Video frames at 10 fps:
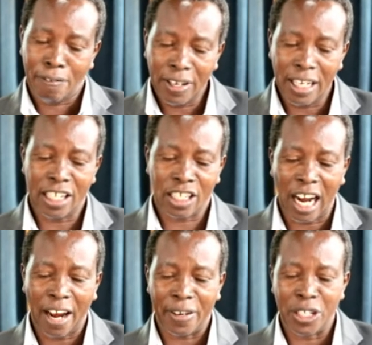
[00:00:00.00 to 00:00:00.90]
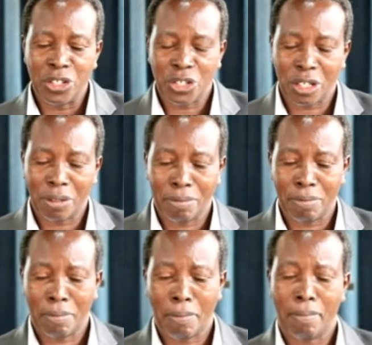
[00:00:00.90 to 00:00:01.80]
feel encouraged.
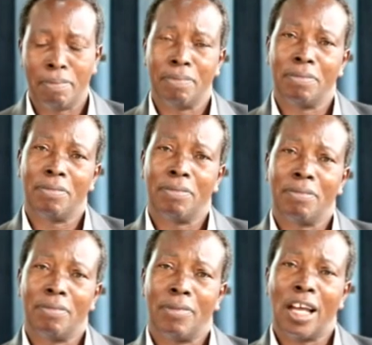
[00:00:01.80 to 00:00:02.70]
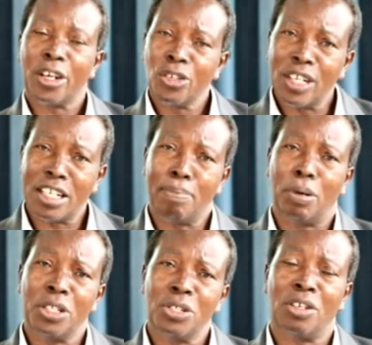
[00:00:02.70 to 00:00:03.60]
Are you at a
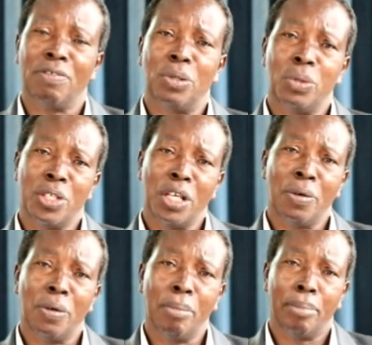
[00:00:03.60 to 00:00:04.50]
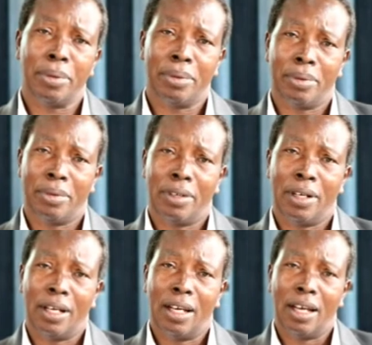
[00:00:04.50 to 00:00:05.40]
point of losing hope?
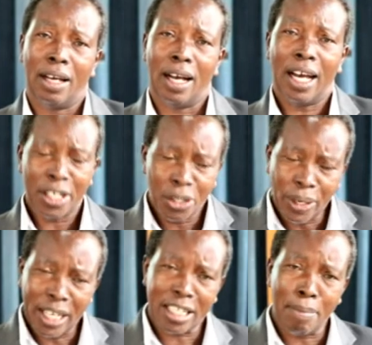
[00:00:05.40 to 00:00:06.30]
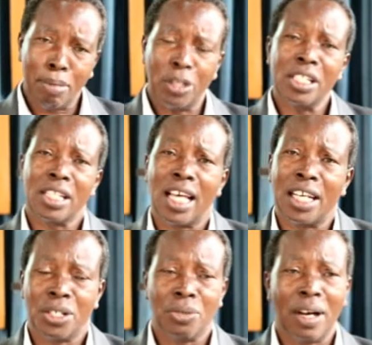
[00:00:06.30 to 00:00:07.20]
Are you at a point
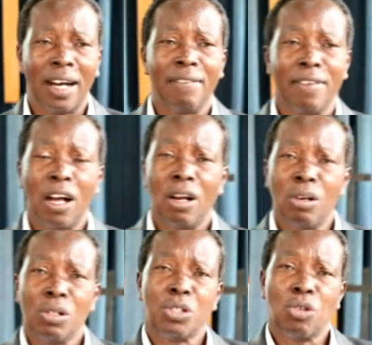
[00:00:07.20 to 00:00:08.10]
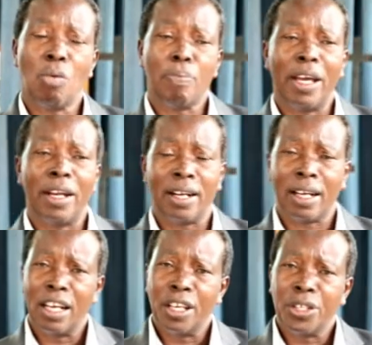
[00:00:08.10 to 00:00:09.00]
that you have lost hope and